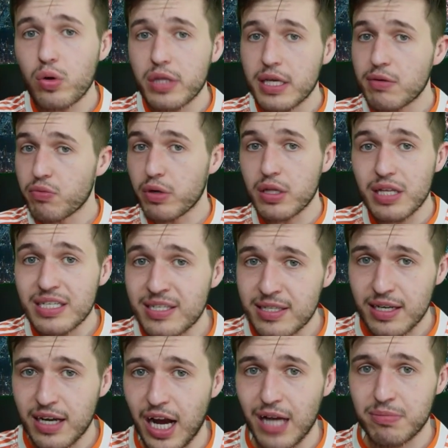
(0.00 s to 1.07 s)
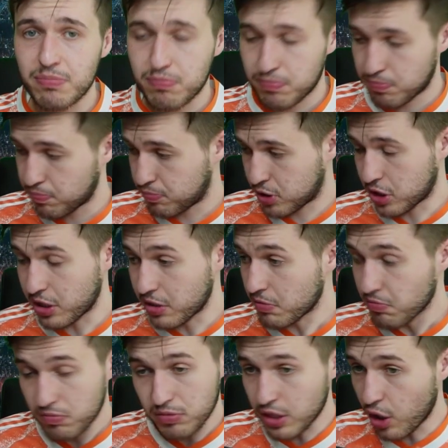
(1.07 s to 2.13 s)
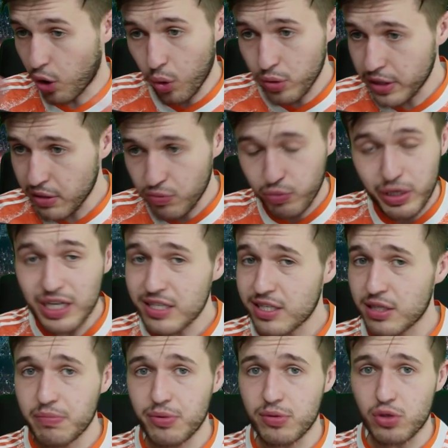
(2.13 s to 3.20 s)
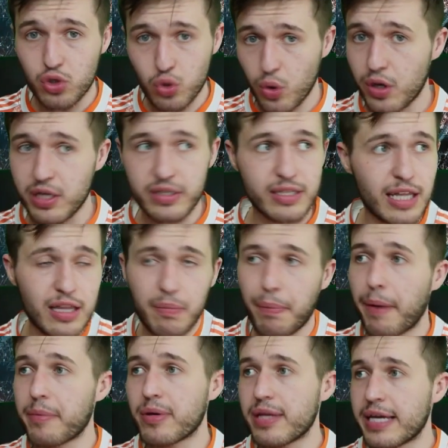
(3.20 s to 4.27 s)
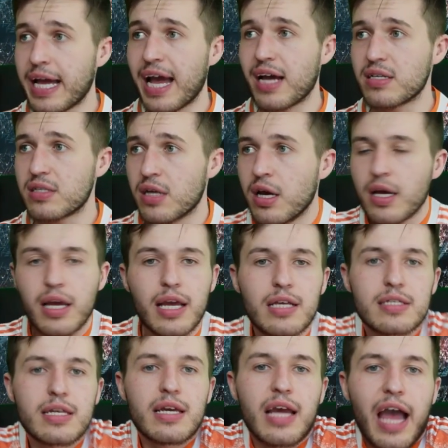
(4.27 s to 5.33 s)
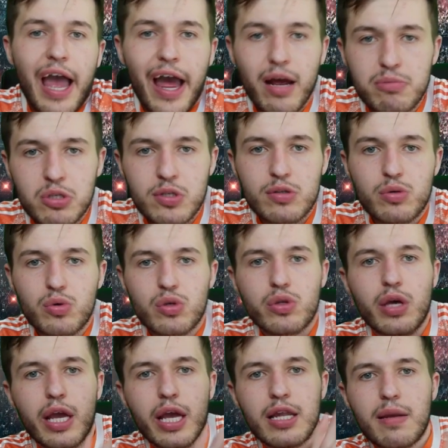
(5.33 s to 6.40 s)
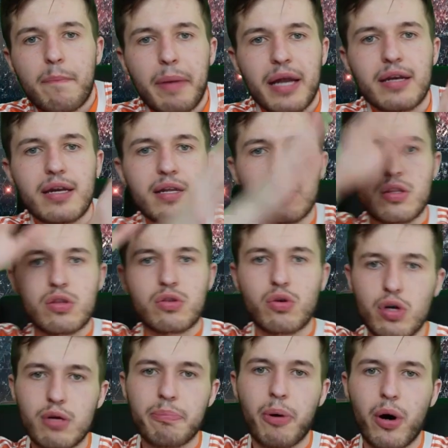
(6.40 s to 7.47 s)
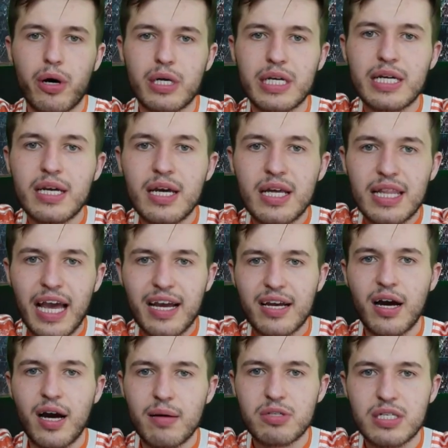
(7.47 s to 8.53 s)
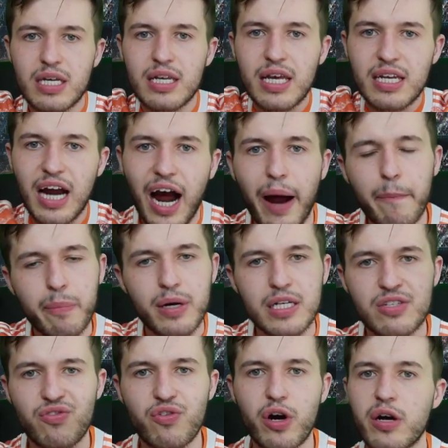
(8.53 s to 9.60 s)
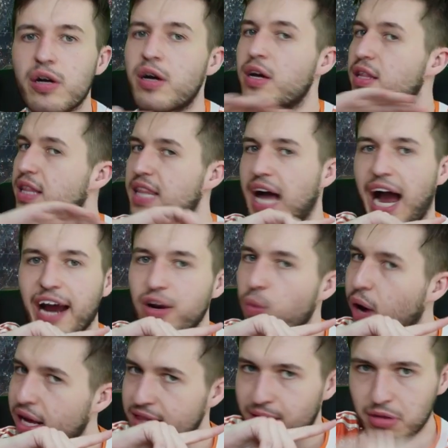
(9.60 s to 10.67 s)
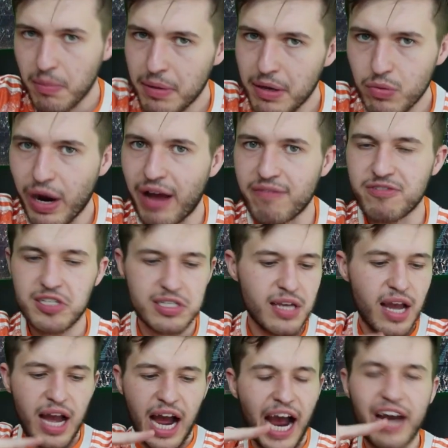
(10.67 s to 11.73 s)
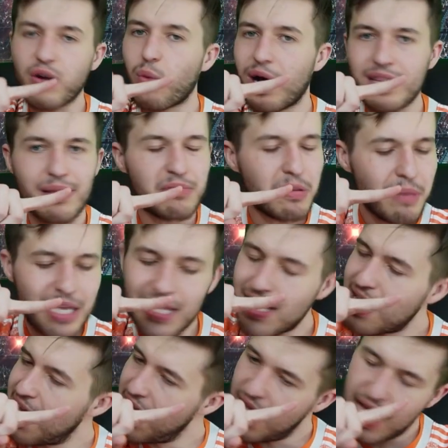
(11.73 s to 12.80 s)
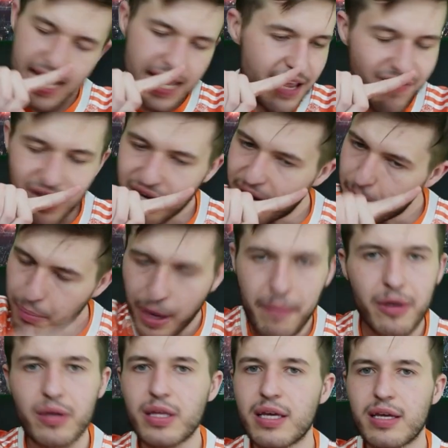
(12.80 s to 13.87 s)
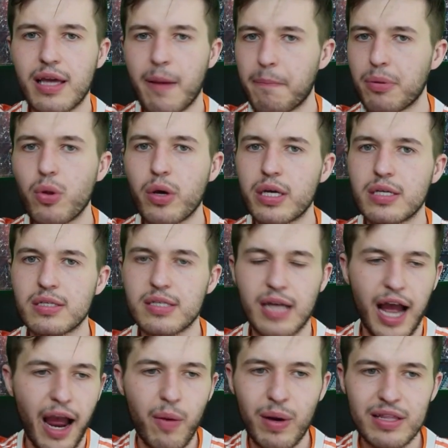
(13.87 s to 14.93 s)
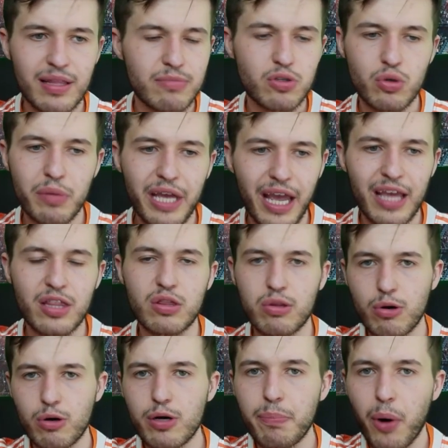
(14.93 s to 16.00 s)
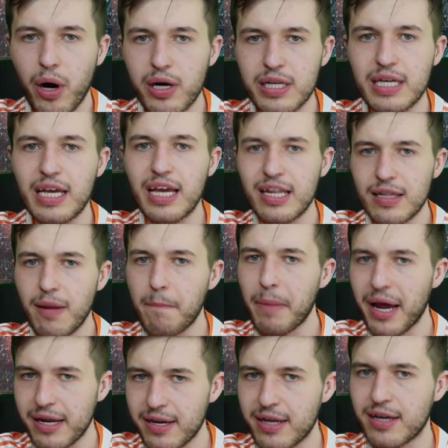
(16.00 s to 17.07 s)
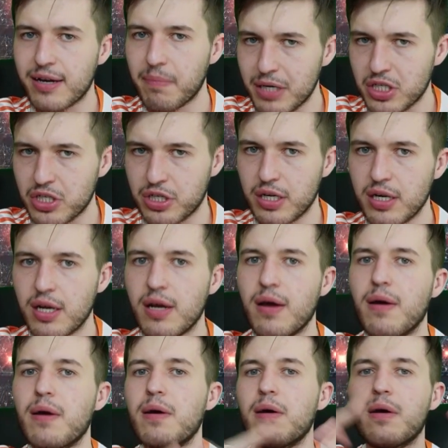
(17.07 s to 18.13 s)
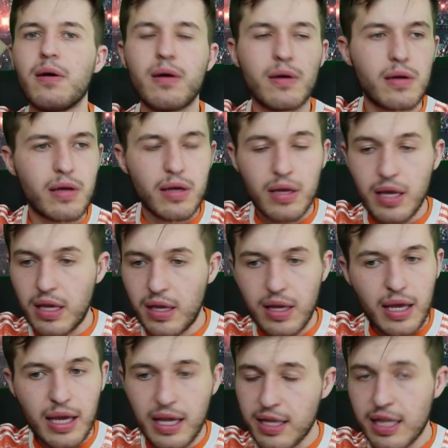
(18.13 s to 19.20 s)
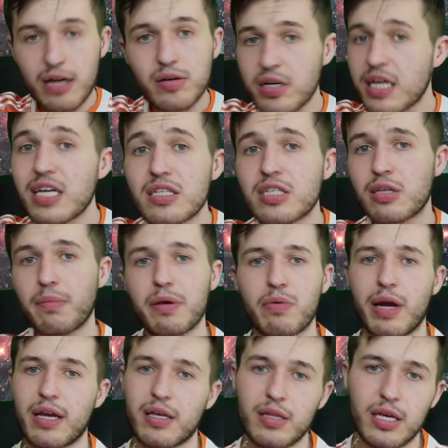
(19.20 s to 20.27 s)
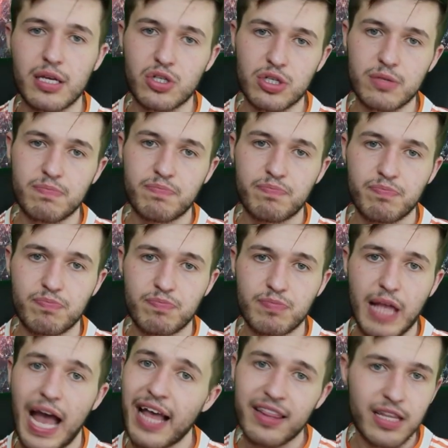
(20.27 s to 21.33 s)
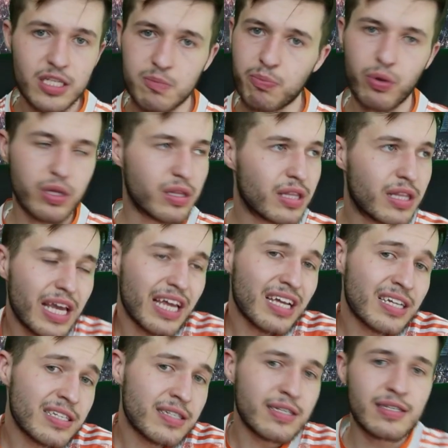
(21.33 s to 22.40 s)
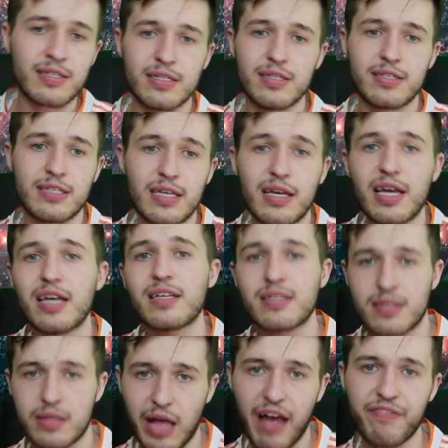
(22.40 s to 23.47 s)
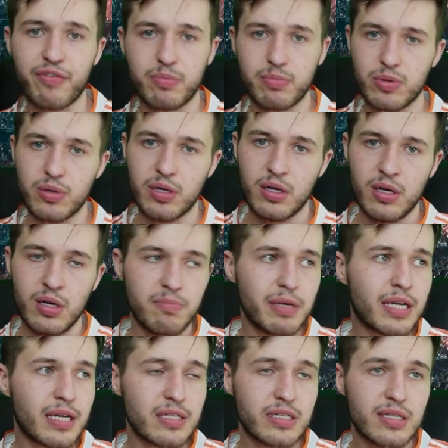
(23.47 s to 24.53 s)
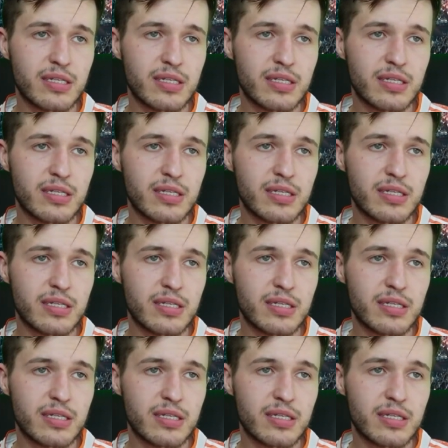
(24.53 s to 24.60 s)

realistic option, the only reasonable choice that the Premier League has is a absolute independent third party that comes in and operates VAR. I don't want them to be refs. I don't want them to be even Premier League employees. I want them to be a third party independent commission. There needs to be regulation at this point. The inconsistency is laughable because